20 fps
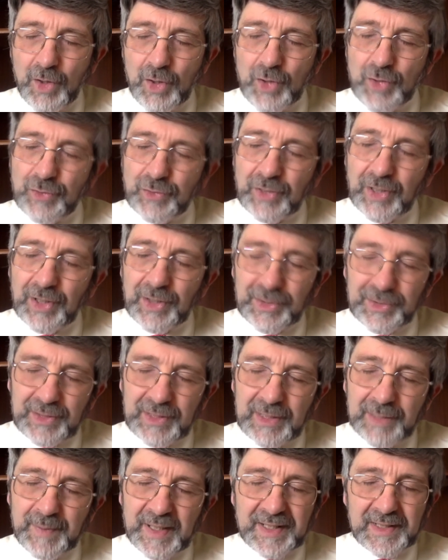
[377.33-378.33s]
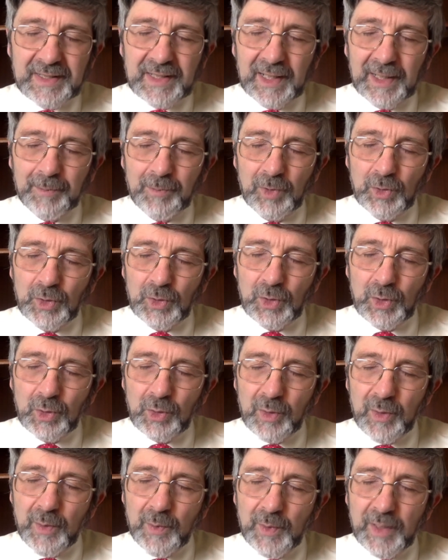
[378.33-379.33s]
Father, in the meantime, Lord,
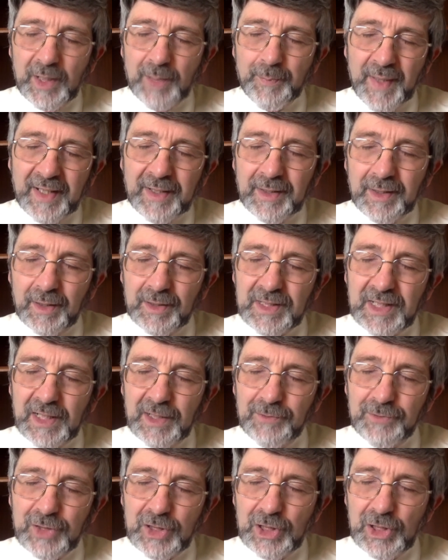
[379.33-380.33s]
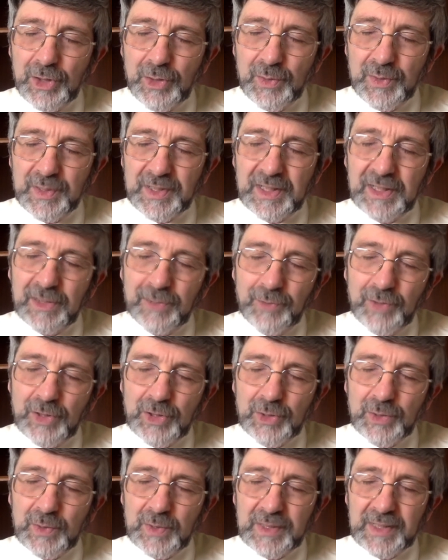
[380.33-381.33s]
we will commend ourselves to you as
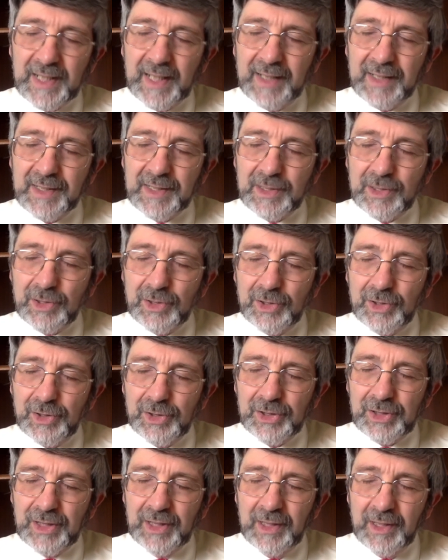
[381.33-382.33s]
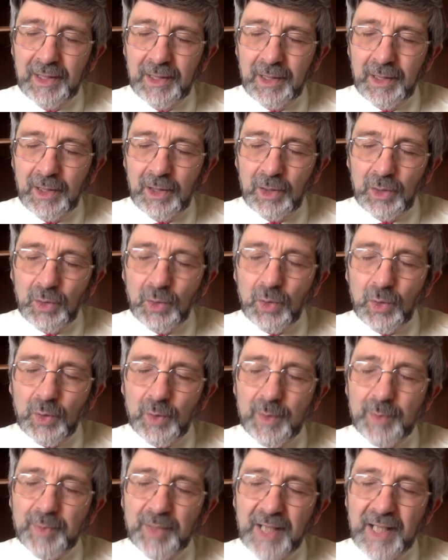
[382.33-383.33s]
individuals and as a church. Lord,
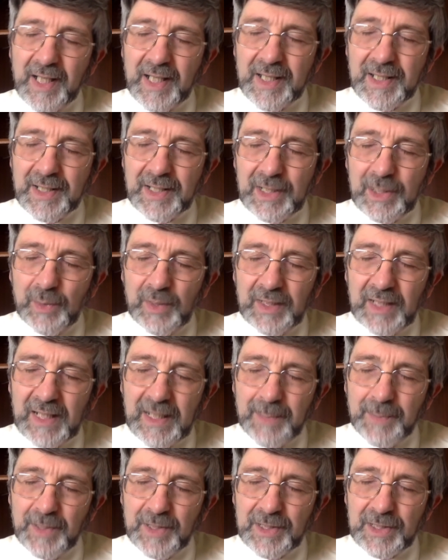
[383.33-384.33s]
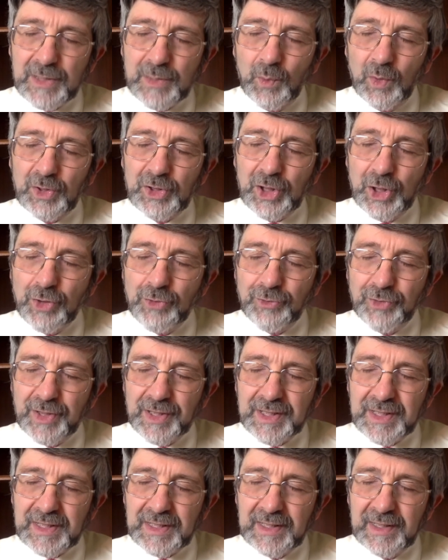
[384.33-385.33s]
we pray that you would keep us, watch over
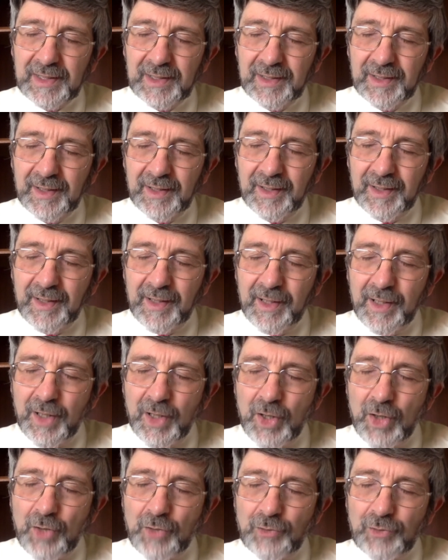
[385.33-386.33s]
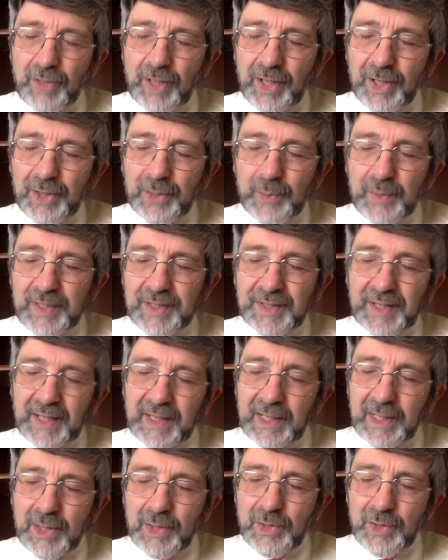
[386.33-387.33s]
us. Father, we
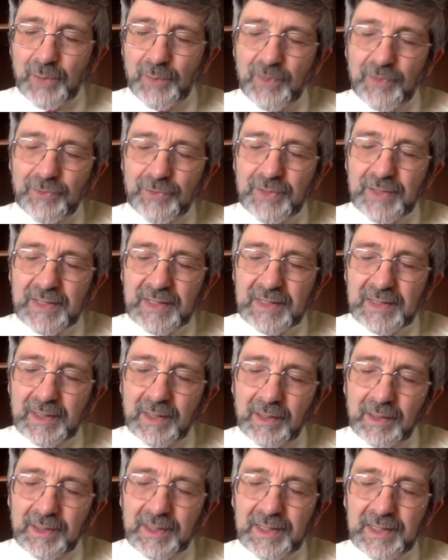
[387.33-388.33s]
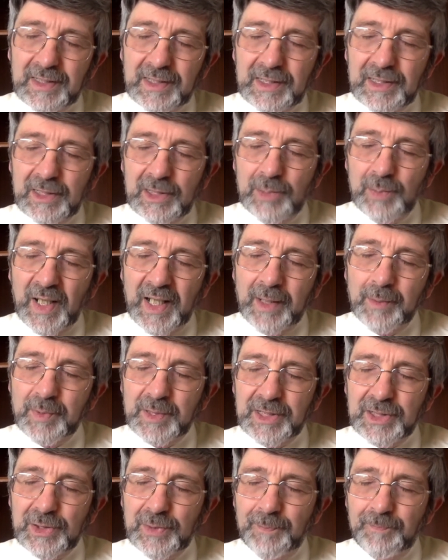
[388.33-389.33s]
thank you that we've started to be able
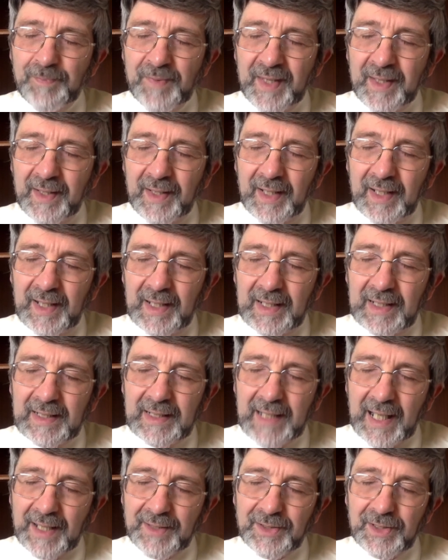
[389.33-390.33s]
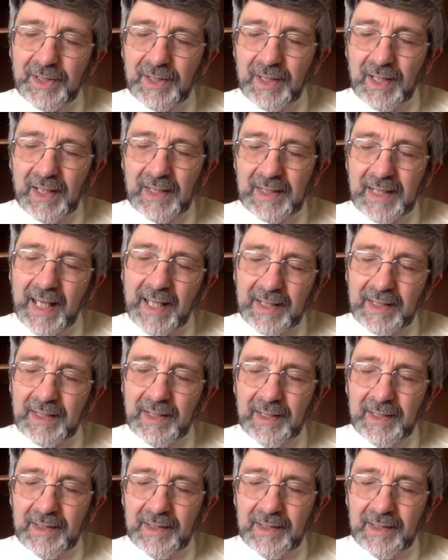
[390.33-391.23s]
to uh, gather again